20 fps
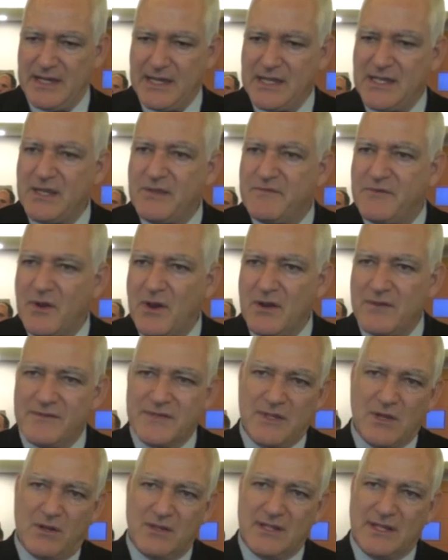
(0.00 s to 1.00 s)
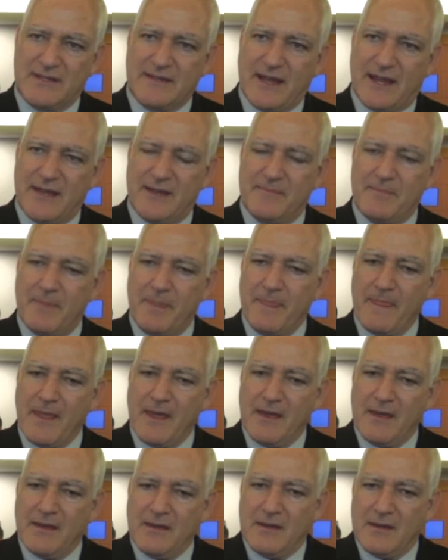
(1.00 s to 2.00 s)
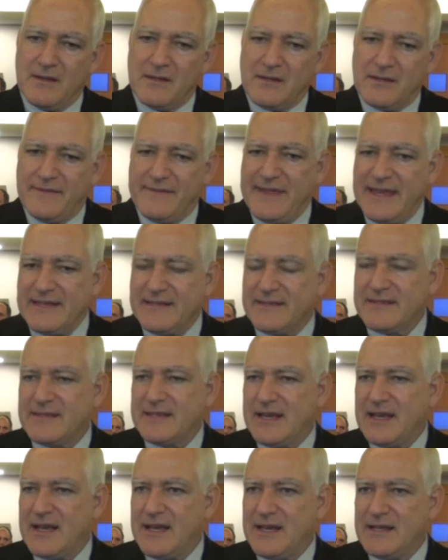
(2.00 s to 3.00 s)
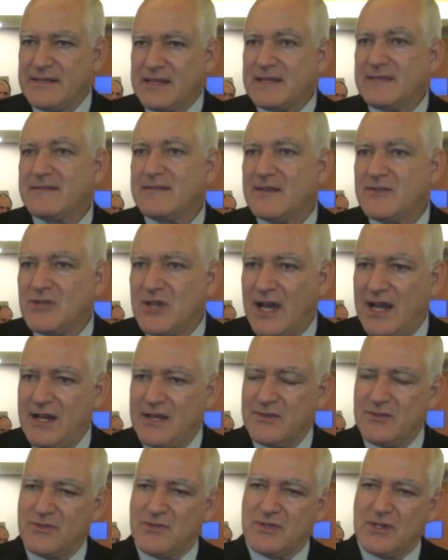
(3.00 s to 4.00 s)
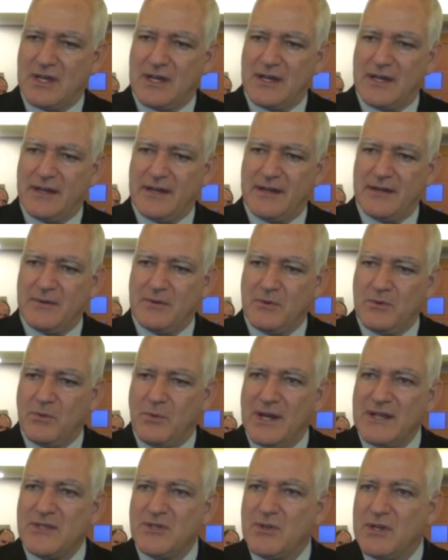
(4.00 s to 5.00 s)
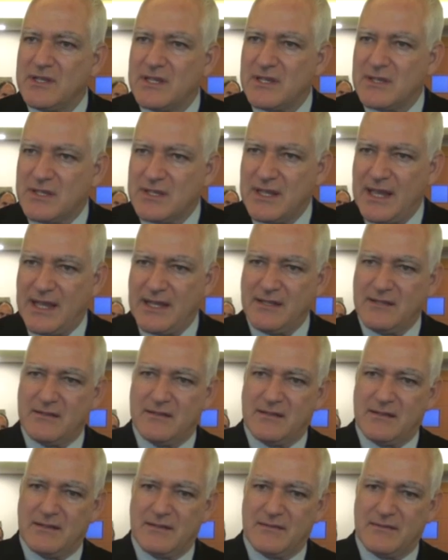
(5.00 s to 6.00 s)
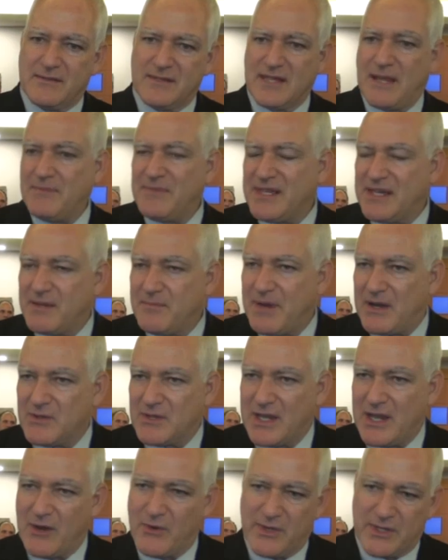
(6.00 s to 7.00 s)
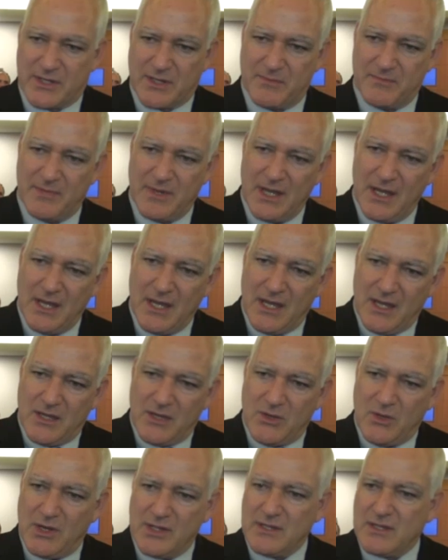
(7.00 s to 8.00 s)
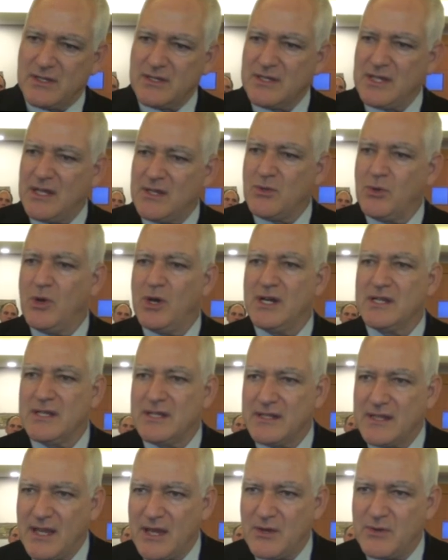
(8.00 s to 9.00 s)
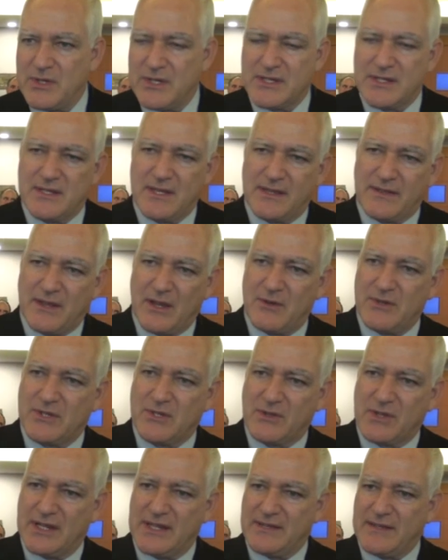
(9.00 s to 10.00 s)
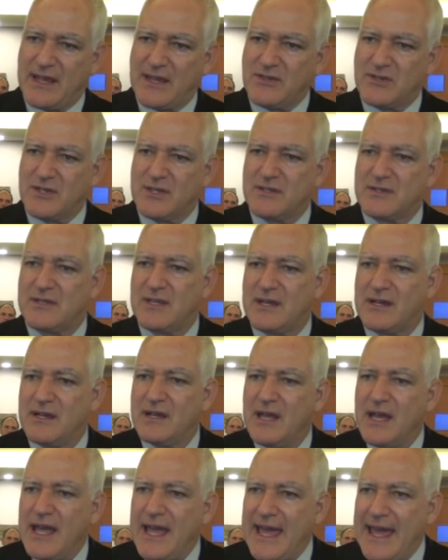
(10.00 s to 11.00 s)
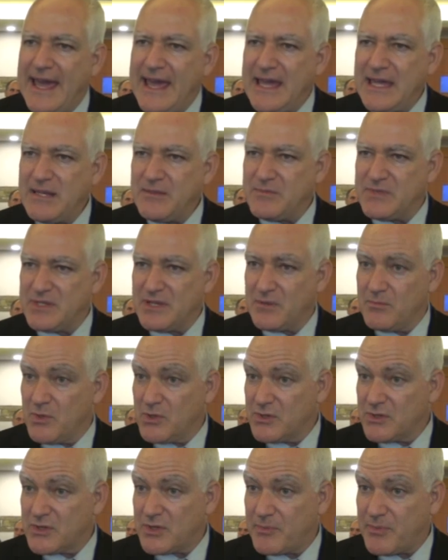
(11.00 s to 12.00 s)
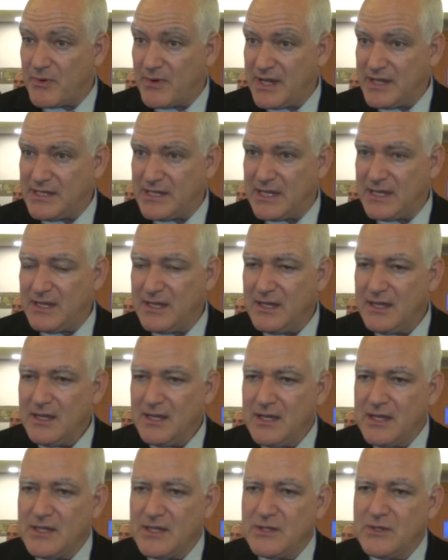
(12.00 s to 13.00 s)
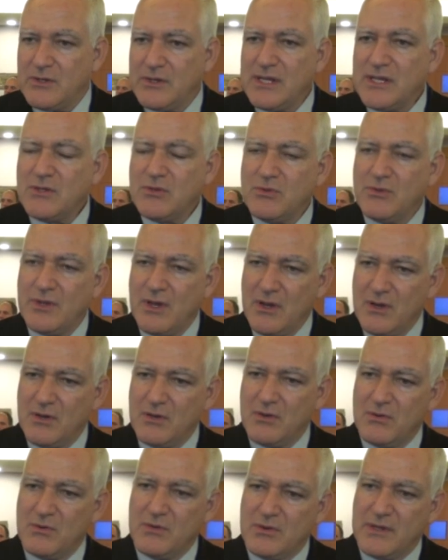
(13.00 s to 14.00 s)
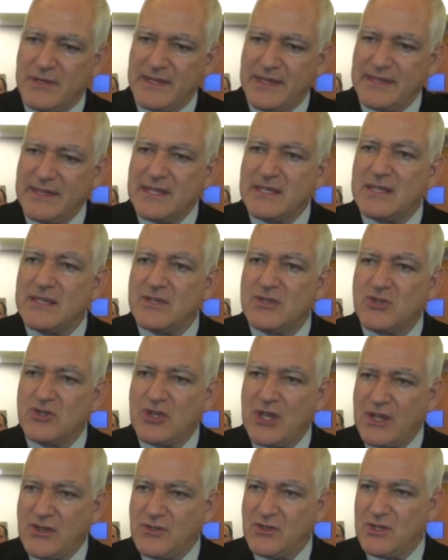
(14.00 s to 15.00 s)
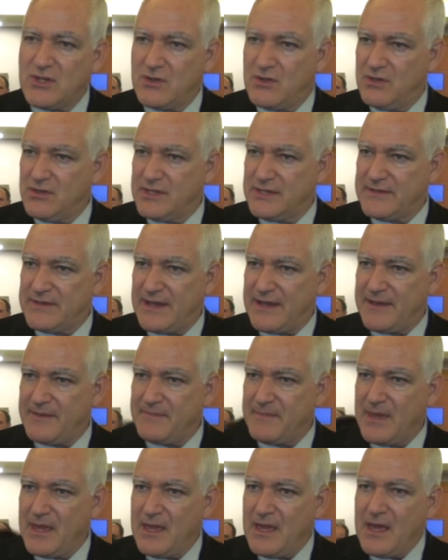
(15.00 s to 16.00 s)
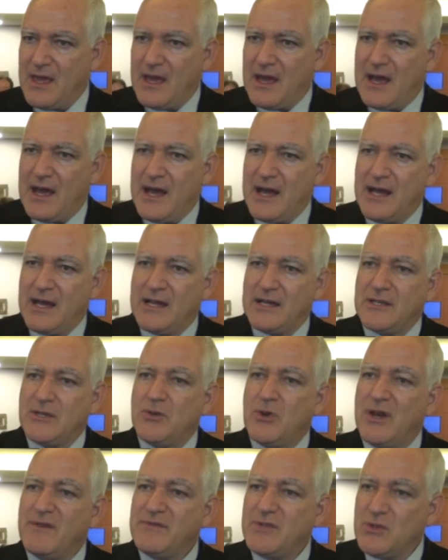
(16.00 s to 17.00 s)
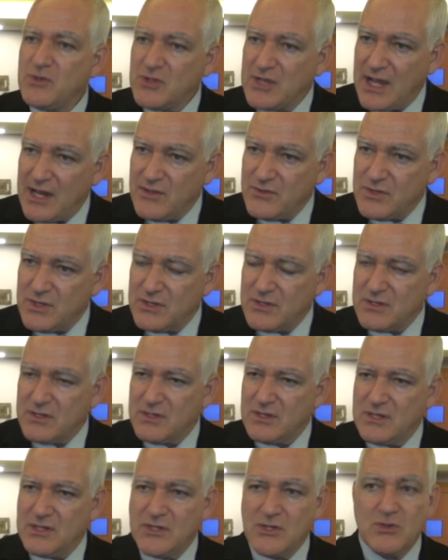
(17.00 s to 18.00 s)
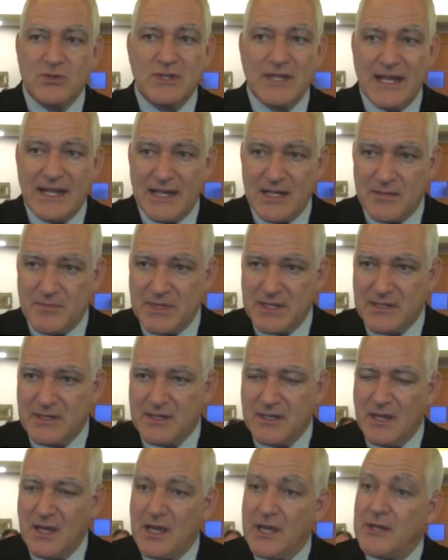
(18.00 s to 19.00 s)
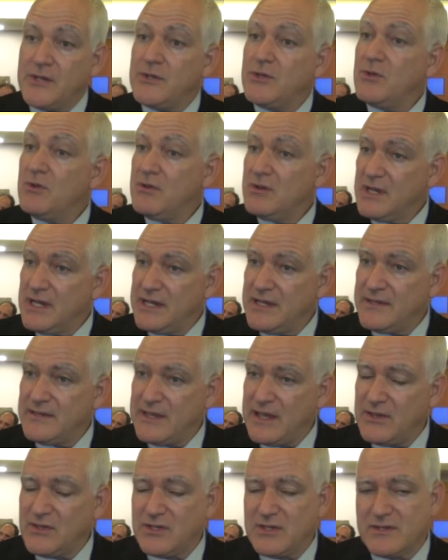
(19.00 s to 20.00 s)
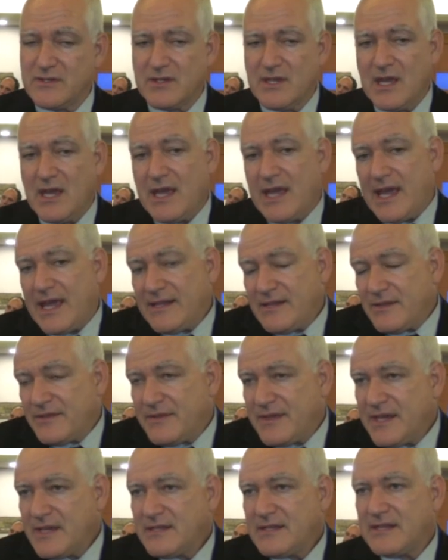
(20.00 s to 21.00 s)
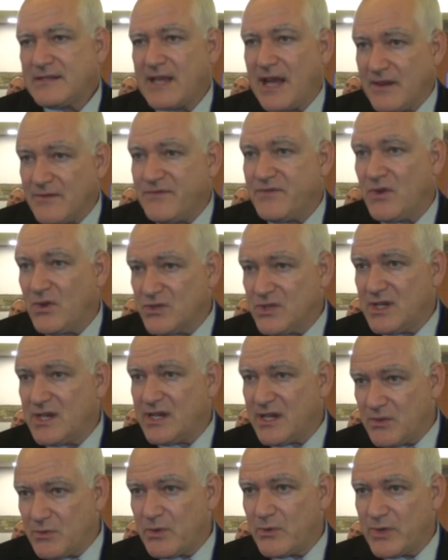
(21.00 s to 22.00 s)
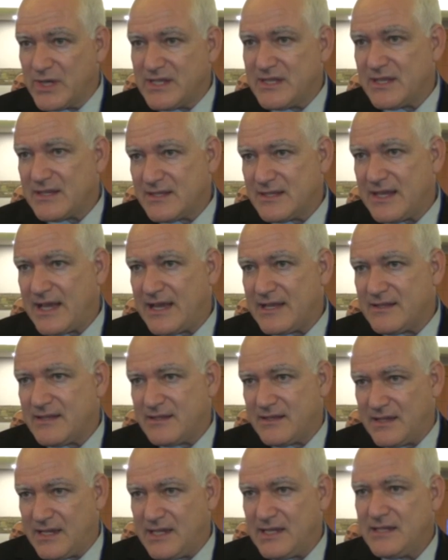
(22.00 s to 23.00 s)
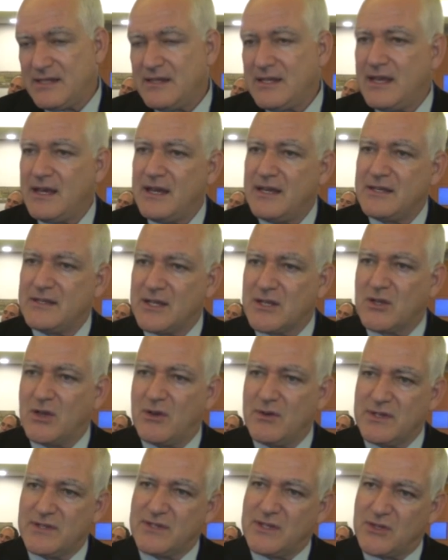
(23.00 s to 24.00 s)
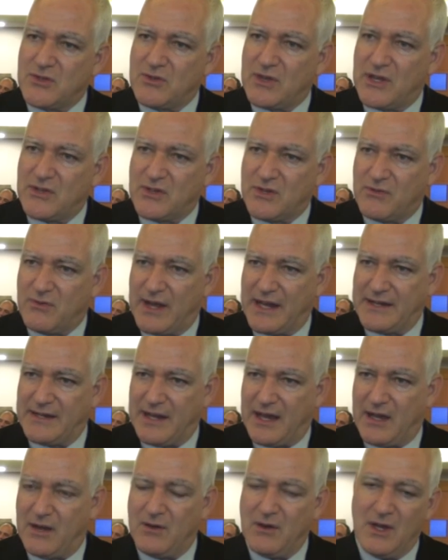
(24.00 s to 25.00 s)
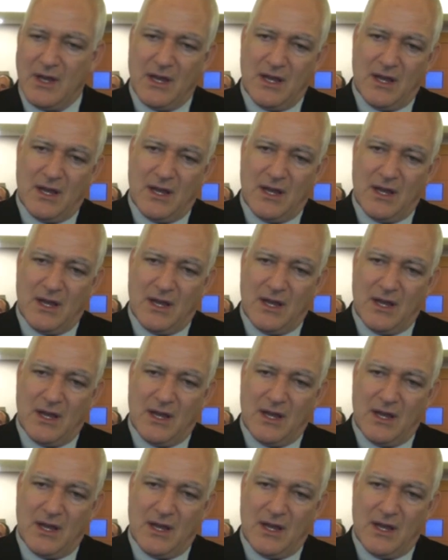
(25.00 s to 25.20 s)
It evolves all the time. That's the challenge. Once you understand something about terrorism, you understand who are the terrorist organizations, their aims, their modus operandi, you need to know that this is changing all the time. You have new challenges, new dilemmas, new organizations. And I think that unfortunately we witness that in the current situation right now.